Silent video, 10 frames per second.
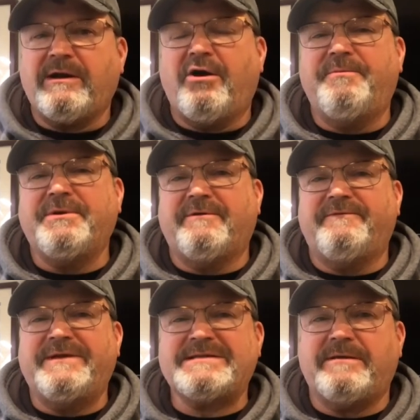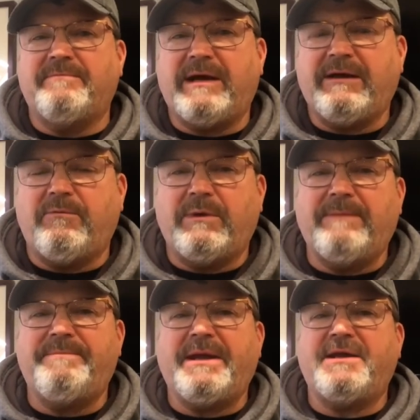I hope you'll visit my
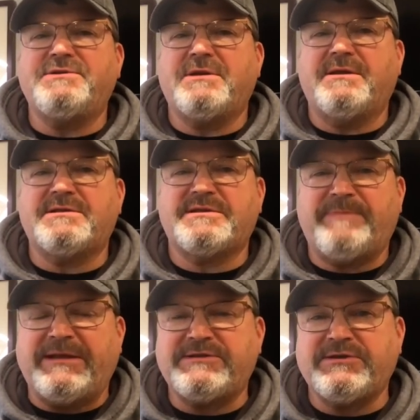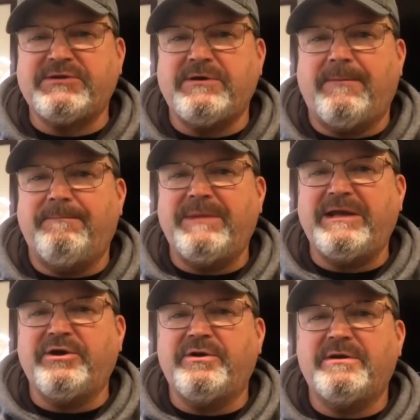webpage. It's
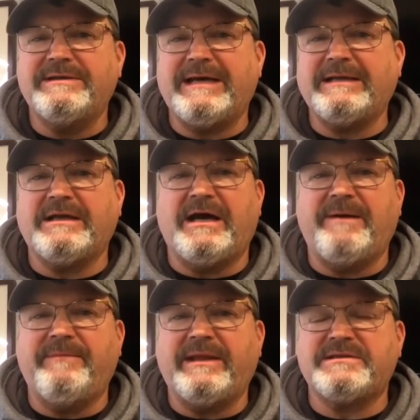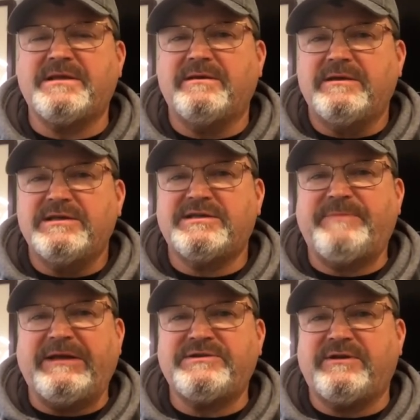spencermeagher.com. That's
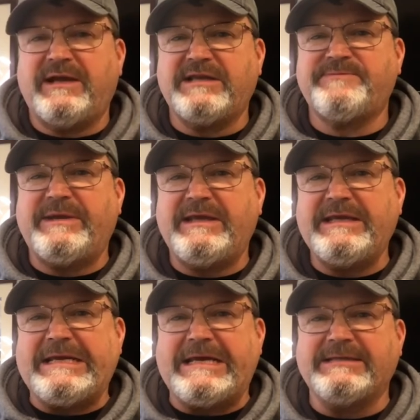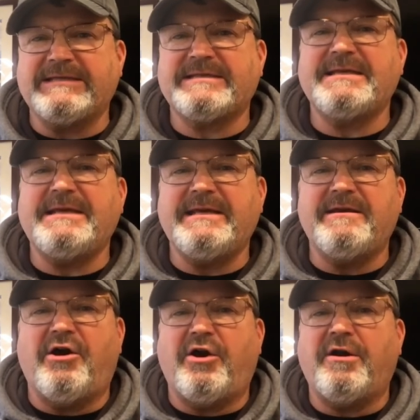Spencer,
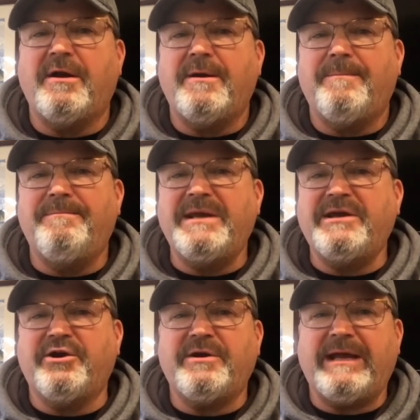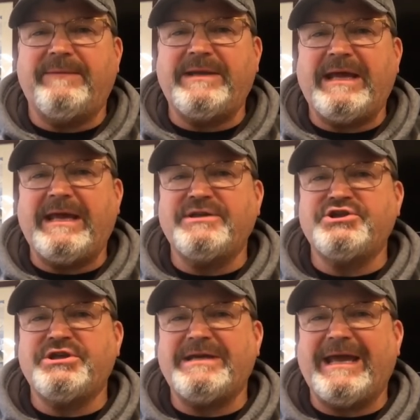S-P-E-N-C-E-R, Meagher,
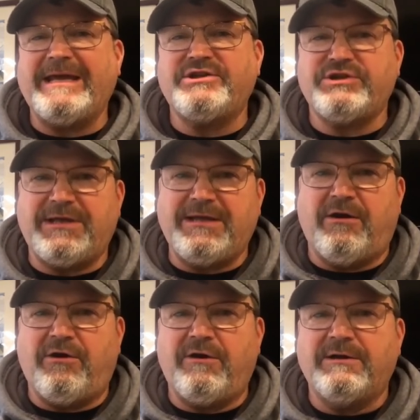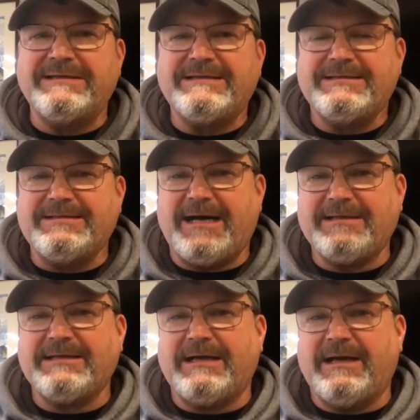
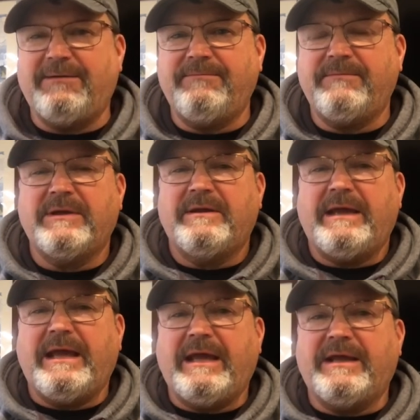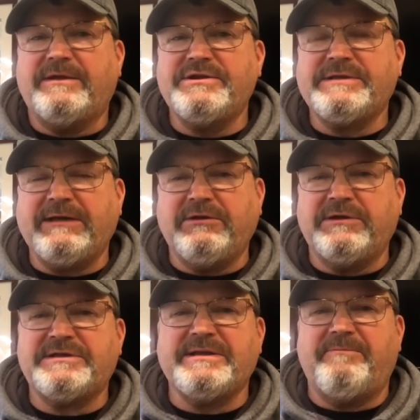M-E-A-G-H-E-R.com. And just take a
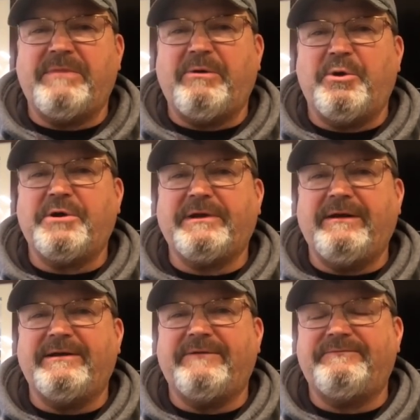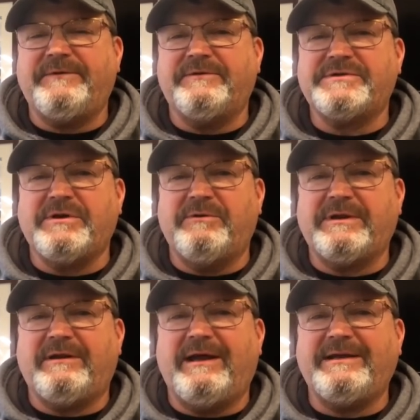look at some of my work there, and if you're so
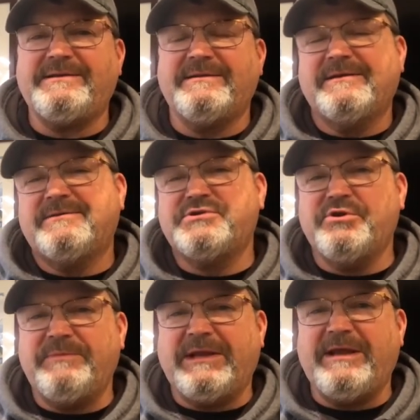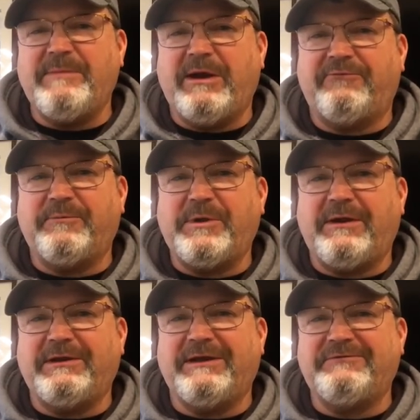inclined, shoot me an email from there.
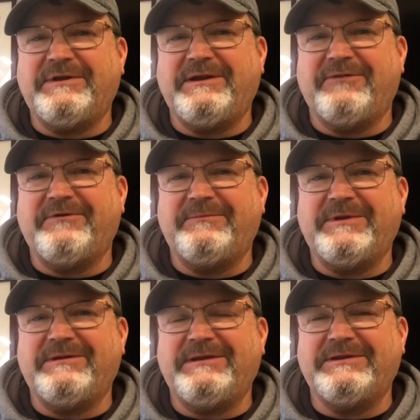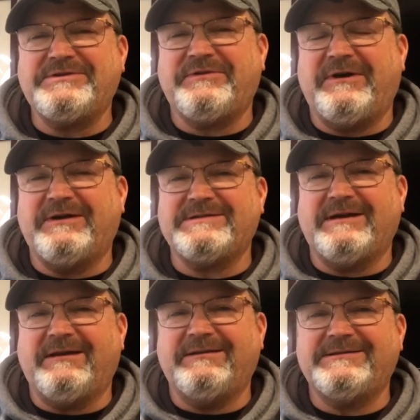I'd love to hear from you, get your thoughts
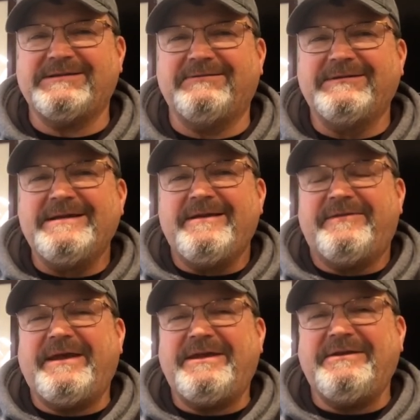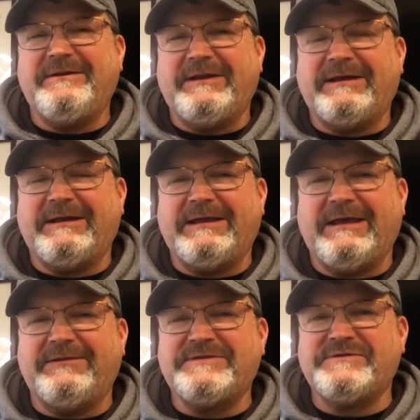on it. So thank you, and
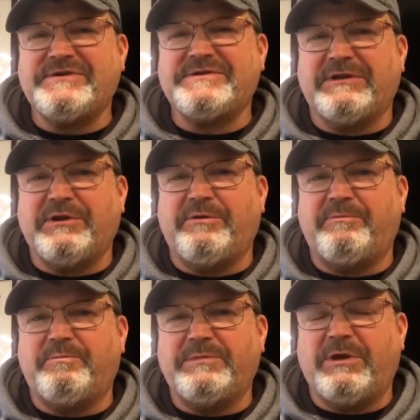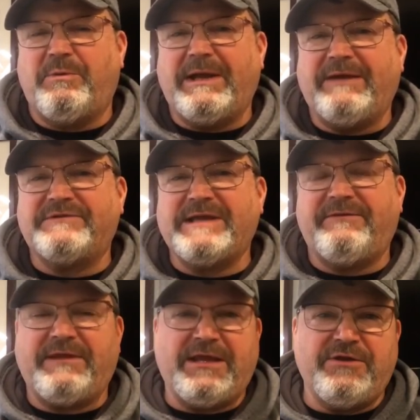again, this is just a little way of
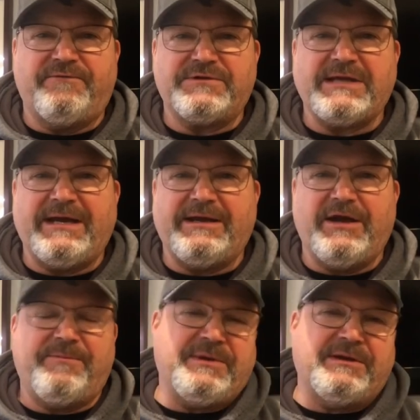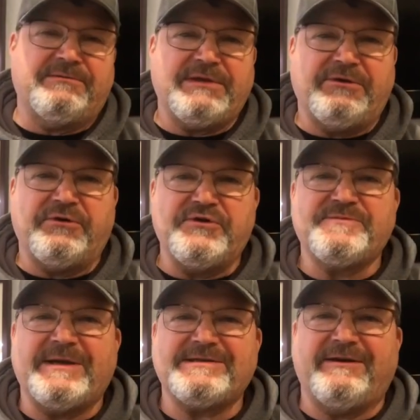saying thank you for signing up and
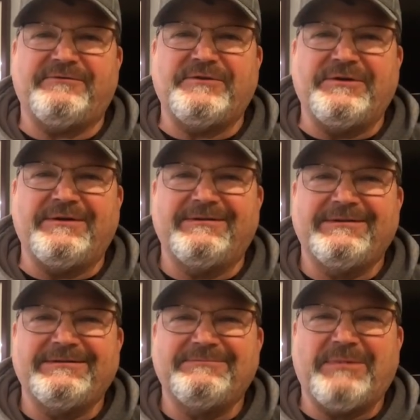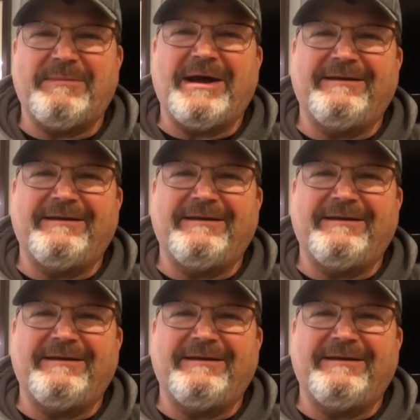introduce myself to you. Bye-bye.